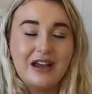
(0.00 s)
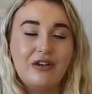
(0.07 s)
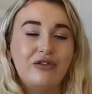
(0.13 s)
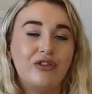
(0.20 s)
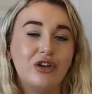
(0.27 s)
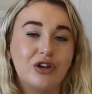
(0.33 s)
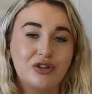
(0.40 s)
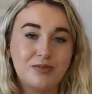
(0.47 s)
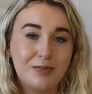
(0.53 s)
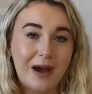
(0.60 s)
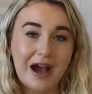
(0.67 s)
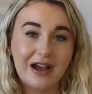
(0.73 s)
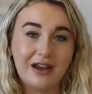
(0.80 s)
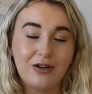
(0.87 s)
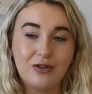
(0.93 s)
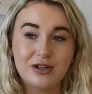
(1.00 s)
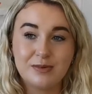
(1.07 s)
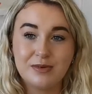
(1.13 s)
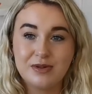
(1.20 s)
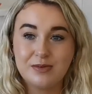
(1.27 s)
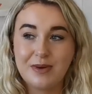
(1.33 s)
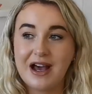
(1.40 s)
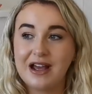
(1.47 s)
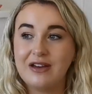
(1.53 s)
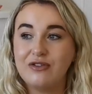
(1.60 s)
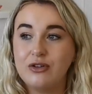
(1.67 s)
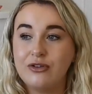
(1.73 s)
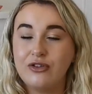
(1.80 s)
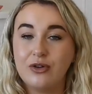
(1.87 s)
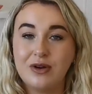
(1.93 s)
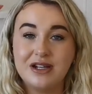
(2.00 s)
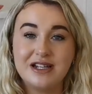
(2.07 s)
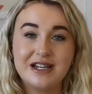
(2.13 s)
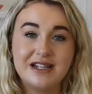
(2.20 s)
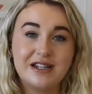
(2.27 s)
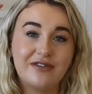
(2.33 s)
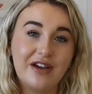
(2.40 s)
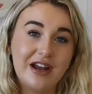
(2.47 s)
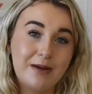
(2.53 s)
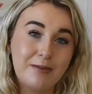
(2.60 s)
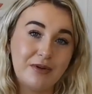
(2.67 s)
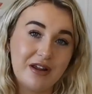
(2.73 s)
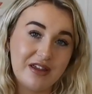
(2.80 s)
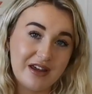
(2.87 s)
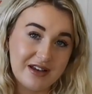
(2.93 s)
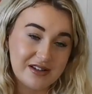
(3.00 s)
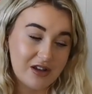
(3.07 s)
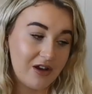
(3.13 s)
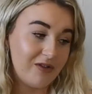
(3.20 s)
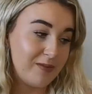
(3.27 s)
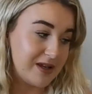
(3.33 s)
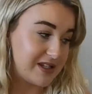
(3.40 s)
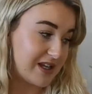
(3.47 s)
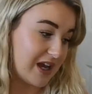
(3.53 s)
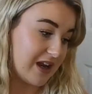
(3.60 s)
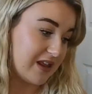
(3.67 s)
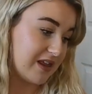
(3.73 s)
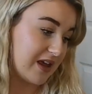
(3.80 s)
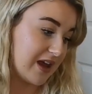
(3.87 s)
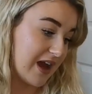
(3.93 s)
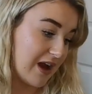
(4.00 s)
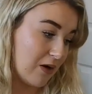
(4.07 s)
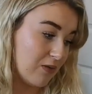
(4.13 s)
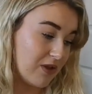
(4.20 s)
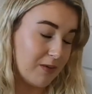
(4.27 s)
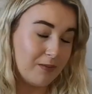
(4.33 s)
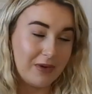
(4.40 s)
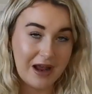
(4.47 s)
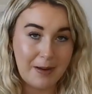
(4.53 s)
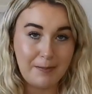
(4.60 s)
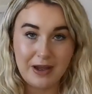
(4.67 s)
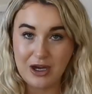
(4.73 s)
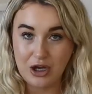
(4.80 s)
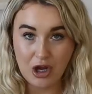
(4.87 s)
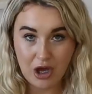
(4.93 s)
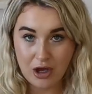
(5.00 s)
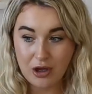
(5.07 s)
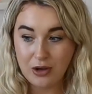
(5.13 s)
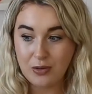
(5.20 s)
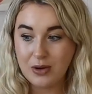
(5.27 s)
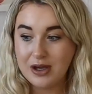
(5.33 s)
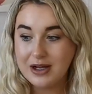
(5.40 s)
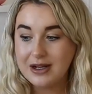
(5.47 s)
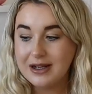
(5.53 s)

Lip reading: If you're packing a hospital bag, giving you a few ideas. If anybody thinks I've missed anything out, then let me know.